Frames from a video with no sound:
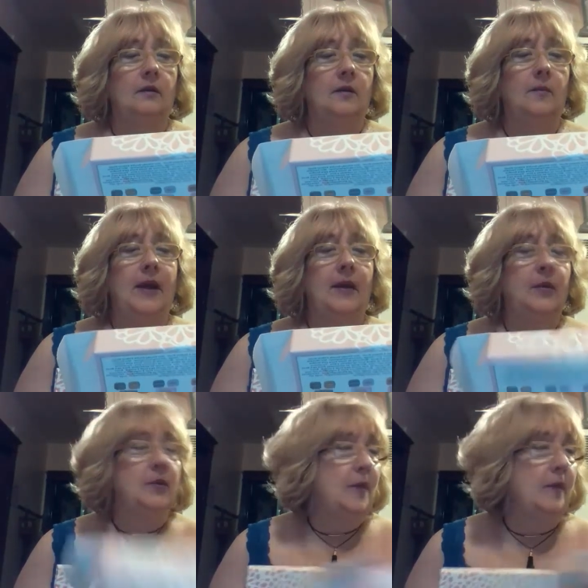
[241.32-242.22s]

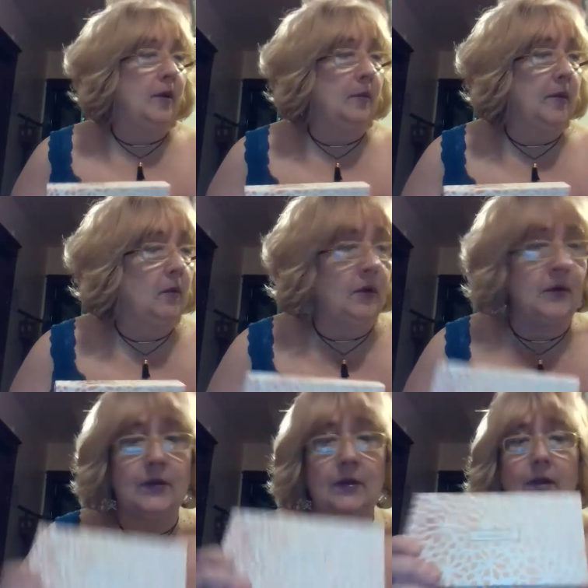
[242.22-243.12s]
Compatibles by Bare
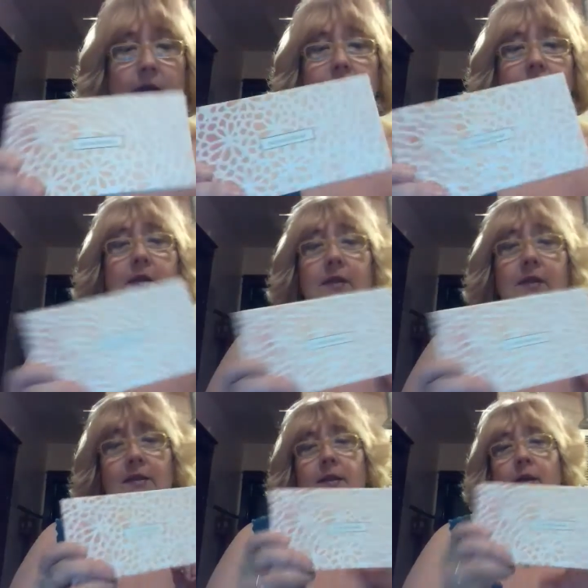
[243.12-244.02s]
Minerals. But
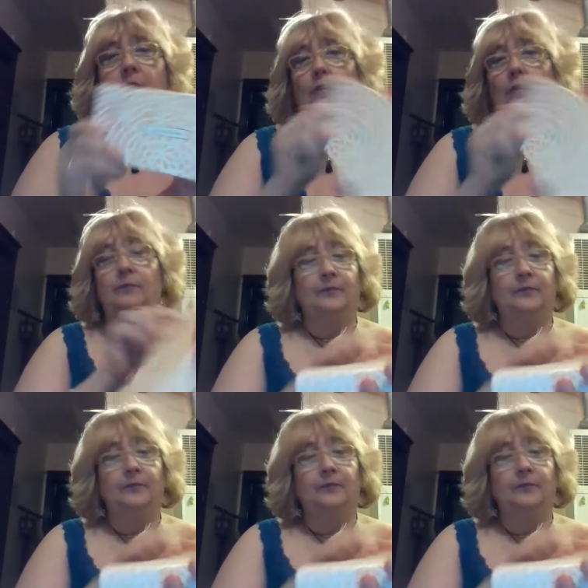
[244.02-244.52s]
this is cute.